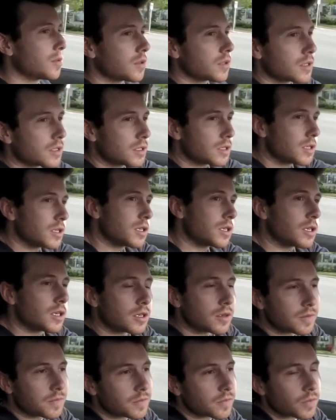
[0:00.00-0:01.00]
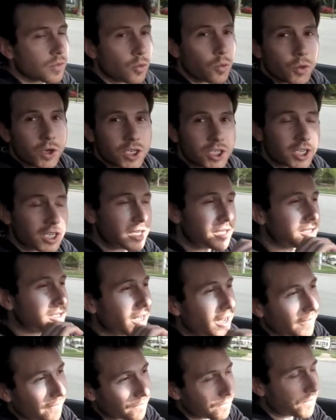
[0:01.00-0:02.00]
let's see here. which is
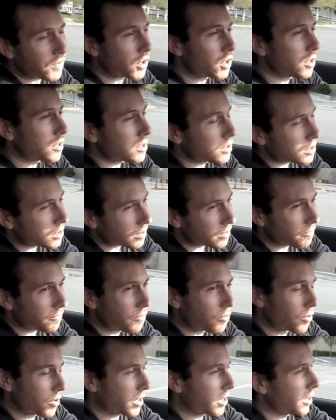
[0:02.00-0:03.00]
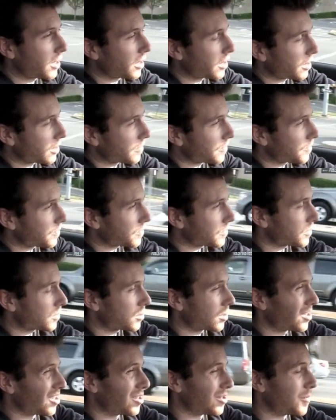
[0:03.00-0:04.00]
a first for Kia.
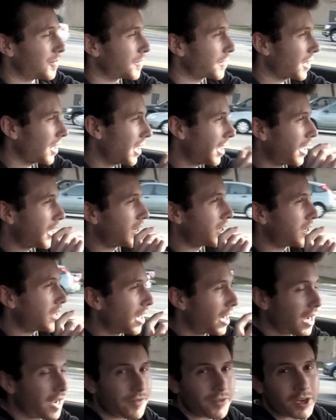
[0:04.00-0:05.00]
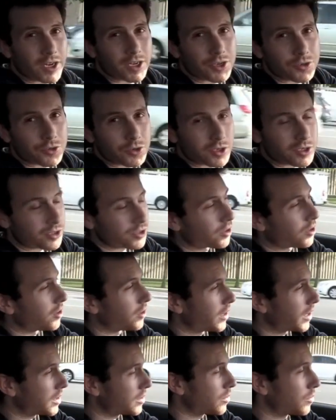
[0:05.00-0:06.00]
So, and I have an Android, so
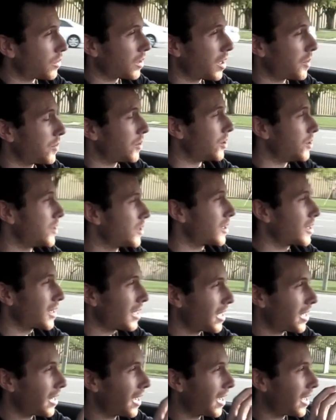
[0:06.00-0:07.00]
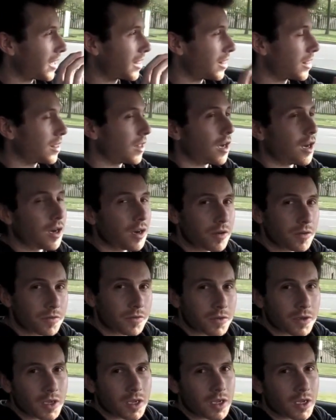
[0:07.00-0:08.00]
that's the one I've been using, and I
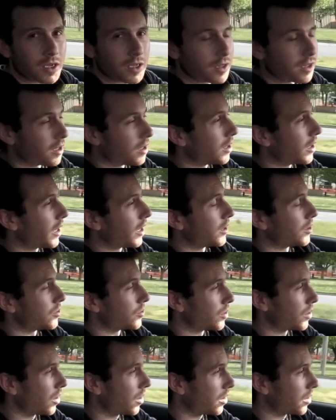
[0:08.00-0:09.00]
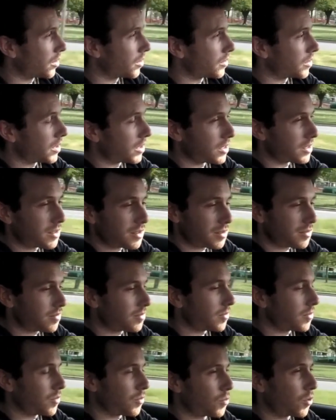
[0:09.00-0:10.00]
love the Android Auto. It
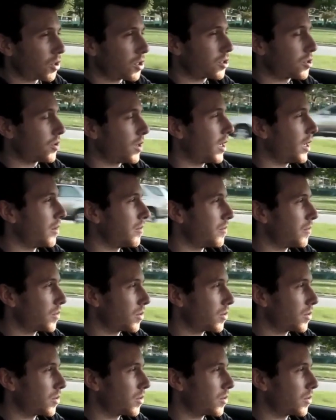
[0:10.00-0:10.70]
works great.